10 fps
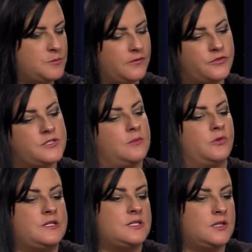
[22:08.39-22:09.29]
but for some
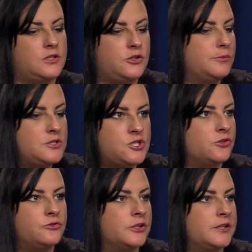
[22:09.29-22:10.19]
reason, human
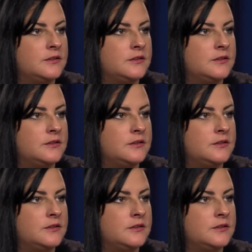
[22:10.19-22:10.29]
children,